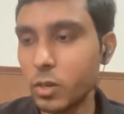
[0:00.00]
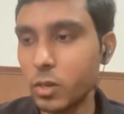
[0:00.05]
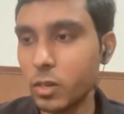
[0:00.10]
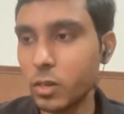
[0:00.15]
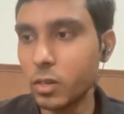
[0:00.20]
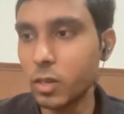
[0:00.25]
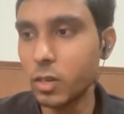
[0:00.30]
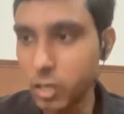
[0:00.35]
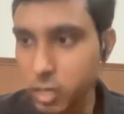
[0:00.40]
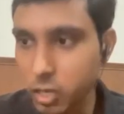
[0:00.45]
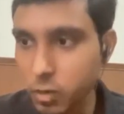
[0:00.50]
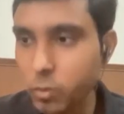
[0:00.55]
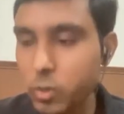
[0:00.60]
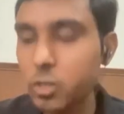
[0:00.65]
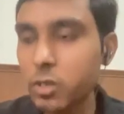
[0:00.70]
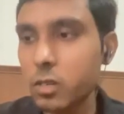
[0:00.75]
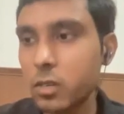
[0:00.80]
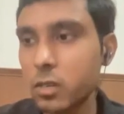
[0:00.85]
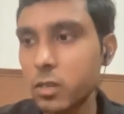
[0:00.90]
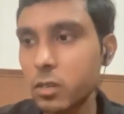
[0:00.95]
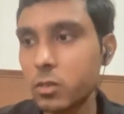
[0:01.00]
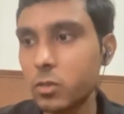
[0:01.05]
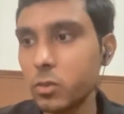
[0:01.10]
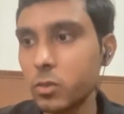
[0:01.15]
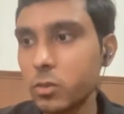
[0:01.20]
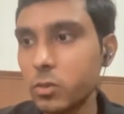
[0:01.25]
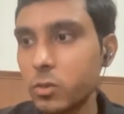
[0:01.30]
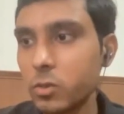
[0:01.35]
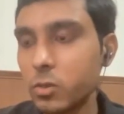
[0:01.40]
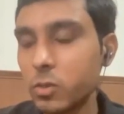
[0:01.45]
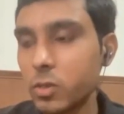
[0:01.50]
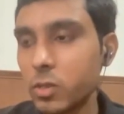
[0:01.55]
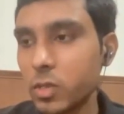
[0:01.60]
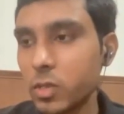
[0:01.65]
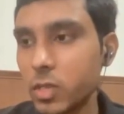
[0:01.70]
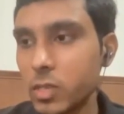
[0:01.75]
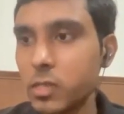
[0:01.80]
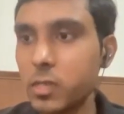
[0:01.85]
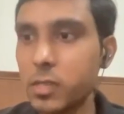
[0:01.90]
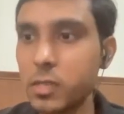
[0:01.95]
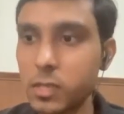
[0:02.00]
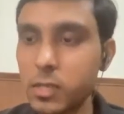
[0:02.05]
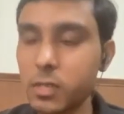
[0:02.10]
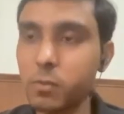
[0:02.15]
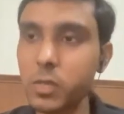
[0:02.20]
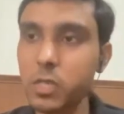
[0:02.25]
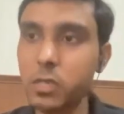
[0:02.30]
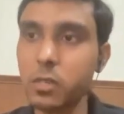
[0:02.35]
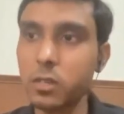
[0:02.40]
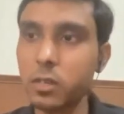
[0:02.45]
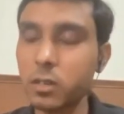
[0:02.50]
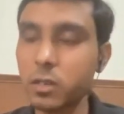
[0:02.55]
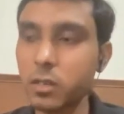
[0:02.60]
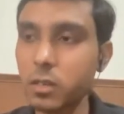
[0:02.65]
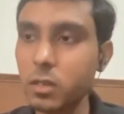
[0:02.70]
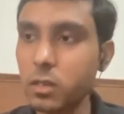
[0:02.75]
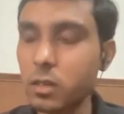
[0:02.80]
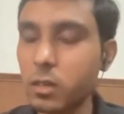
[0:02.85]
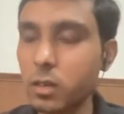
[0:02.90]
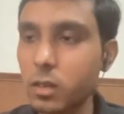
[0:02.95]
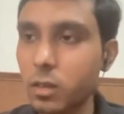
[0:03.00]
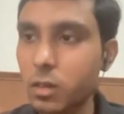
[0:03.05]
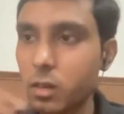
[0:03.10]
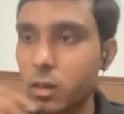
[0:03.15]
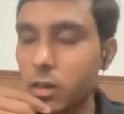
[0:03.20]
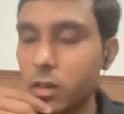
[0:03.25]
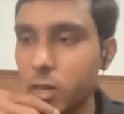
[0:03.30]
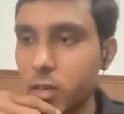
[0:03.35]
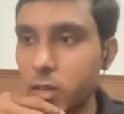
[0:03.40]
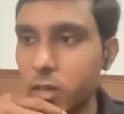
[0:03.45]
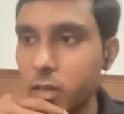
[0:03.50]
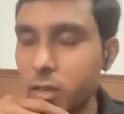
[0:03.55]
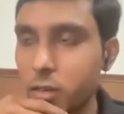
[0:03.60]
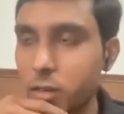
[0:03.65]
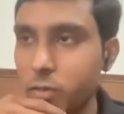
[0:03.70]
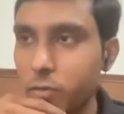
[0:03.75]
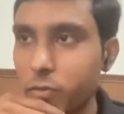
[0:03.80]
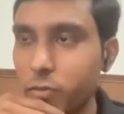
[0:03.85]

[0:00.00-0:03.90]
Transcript: uh, contribute to these systems uh,